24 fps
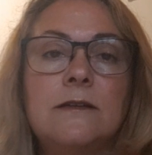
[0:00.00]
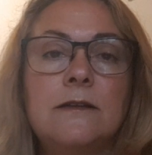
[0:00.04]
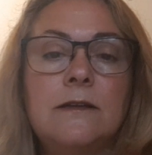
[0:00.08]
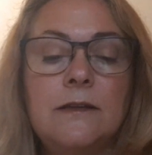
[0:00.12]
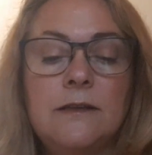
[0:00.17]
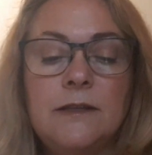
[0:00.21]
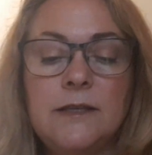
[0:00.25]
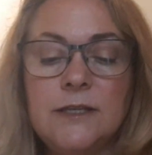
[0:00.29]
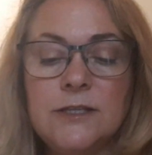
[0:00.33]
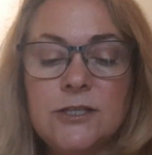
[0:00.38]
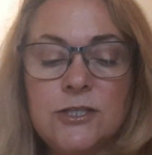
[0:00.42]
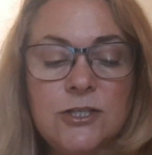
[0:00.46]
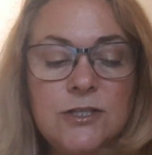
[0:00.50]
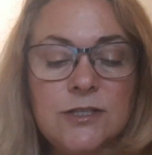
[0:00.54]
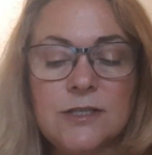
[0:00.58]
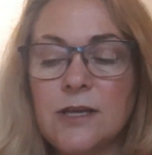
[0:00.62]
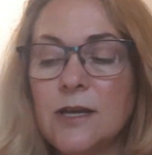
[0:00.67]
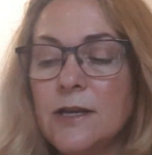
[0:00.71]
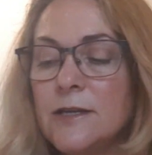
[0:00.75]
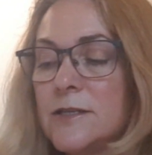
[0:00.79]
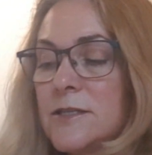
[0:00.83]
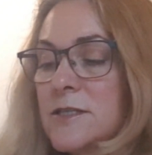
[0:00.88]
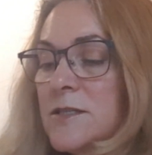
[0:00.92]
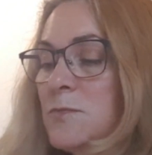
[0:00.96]
I think it's just
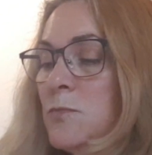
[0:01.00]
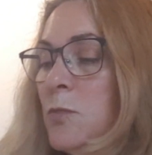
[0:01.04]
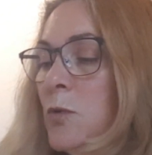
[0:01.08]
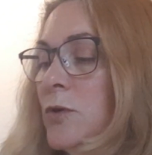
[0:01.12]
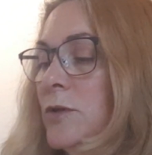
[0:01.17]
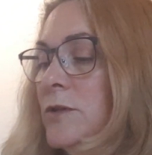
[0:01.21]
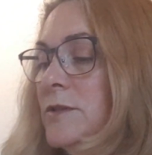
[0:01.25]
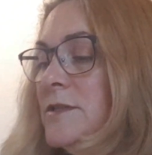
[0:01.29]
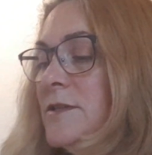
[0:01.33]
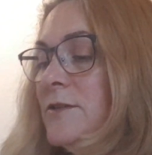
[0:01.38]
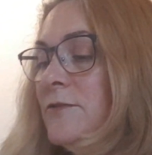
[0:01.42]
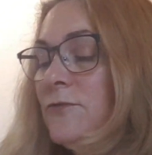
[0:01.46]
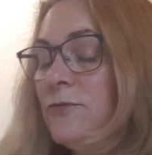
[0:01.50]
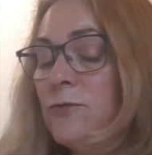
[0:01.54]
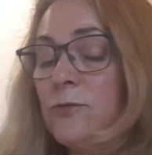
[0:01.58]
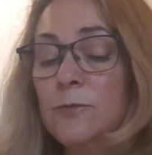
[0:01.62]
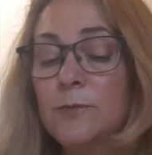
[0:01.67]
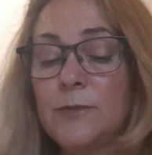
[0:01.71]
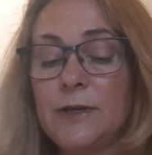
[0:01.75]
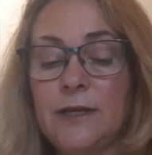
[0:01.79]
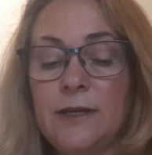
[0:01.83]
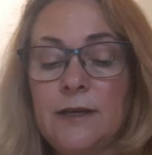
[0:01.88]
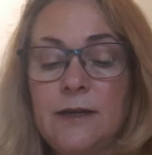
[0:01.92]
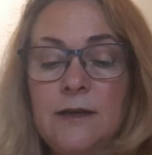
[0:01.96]
kind of spoilt it for
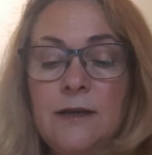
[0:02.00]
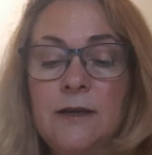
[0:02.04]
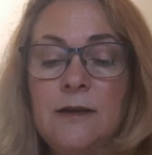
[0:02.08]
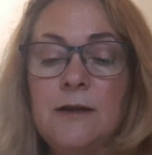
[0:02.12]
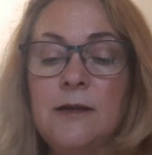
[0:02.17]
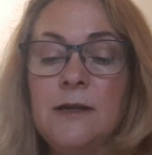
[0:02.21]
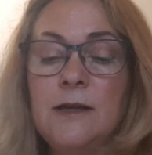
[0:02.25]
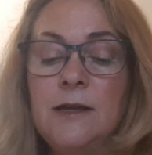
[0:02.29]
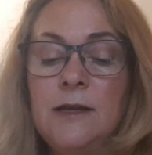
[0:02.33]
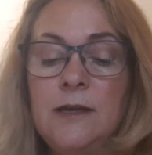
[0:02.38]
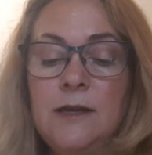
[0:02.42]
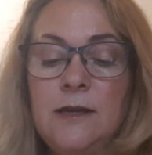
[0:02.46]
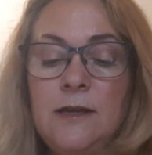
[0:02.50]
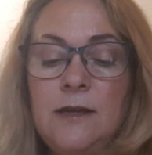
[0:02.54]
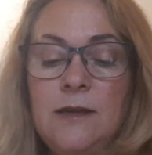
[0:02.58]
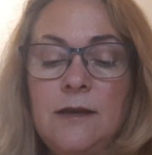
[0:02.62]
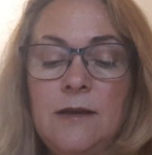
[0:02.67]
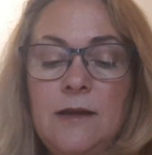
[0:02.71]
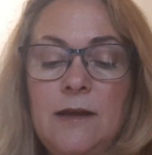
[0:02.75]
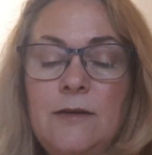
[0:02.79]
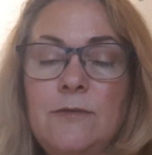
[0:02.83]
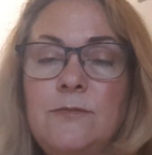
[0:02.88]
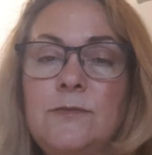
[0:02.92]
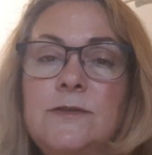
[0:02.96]
me.
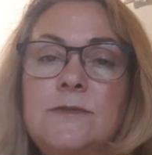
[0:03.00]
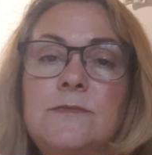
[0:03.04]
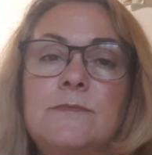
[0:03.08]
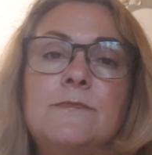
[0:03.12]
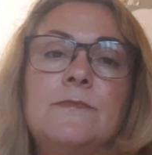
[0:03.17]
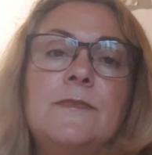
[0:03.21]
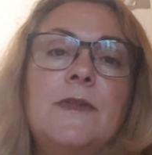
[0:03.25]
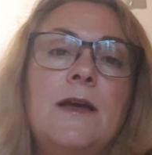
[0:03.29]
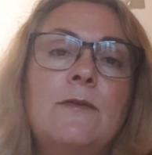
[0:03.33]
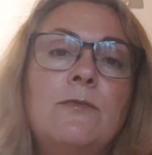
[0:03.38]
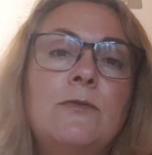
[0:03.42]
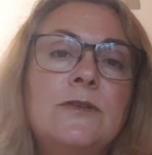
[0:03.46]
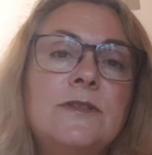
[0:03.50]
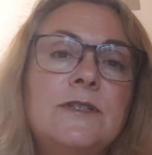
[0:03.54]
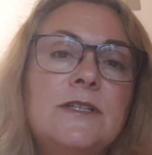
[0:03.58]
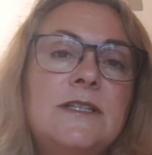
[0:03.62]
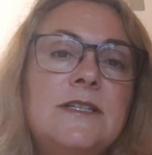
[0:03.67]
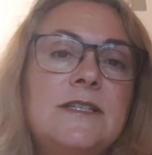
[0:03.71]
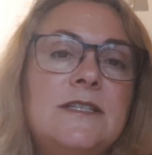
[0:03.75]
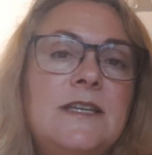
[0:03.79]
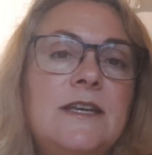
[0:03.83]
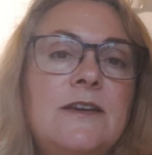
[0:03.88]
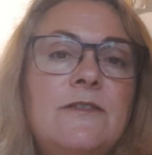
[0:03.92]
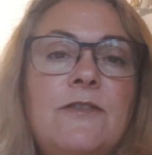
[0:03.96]
I wanted
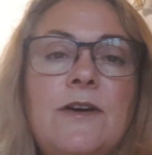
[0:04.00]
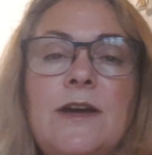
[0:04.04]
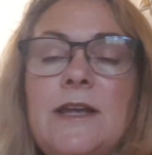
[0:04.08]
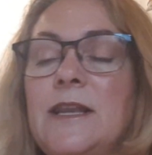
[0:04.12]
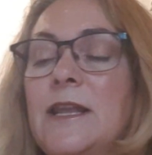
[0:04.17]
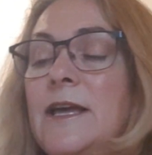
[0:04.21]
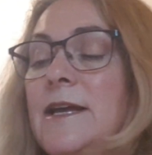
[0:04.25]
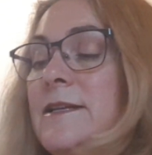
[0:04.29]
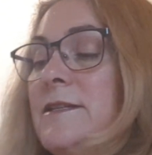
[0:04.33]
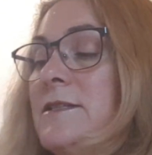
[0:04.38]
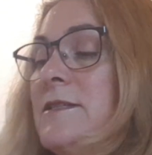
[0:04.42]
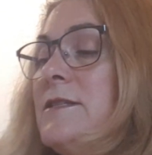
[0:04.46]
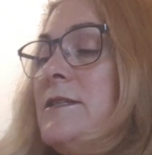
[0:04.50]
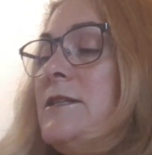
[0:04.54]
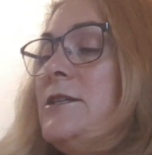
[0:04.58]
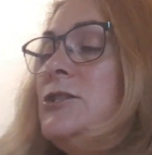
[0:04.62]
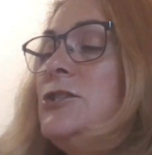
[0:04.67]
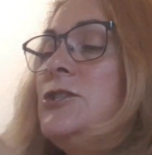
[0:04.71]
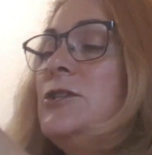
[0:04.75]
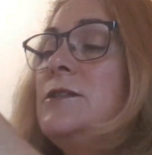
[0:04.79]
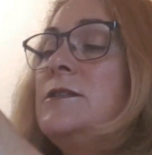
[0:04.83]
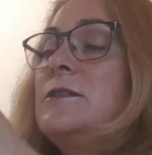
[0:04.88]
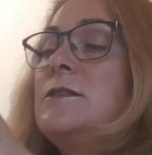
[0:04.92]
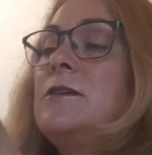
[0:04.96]
to see if I liked
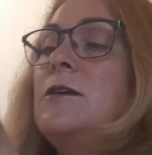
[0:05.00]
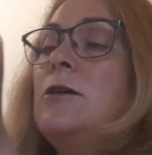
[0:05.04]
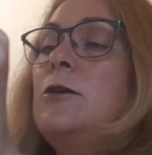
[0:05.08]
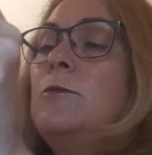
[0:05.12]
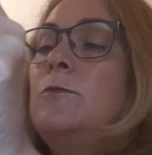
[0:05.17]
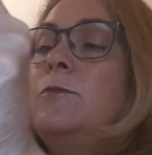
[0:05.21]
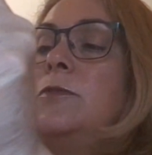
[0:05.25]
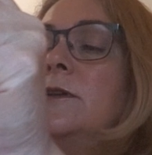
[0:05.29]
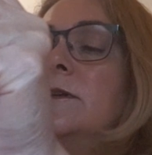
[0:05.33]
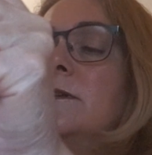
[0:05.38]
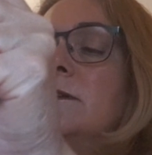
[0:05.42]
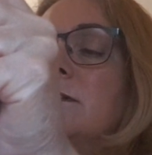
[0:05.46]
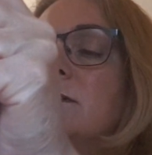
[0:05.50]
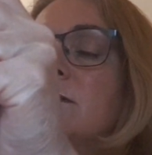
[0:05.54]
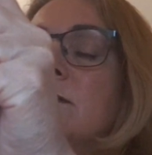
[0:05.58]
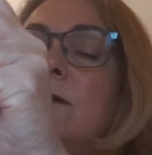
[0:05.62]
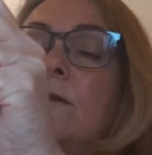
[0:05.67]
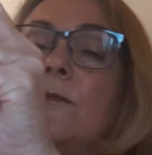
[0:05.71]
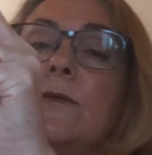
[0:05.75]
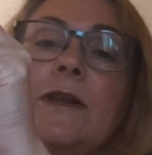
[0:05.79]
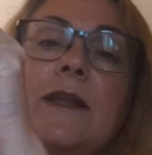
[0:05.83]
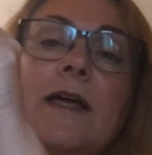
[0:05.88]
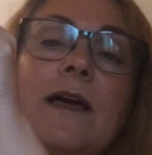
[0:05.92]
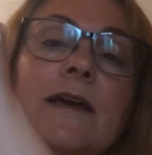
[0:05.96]
stitching samplers.
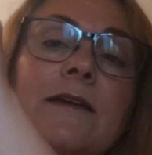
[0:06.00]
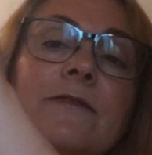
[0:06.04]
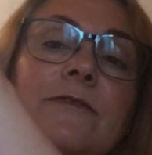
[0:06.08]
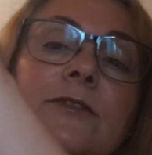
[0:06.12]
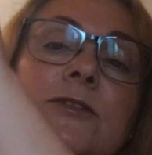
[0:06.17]
Well, I've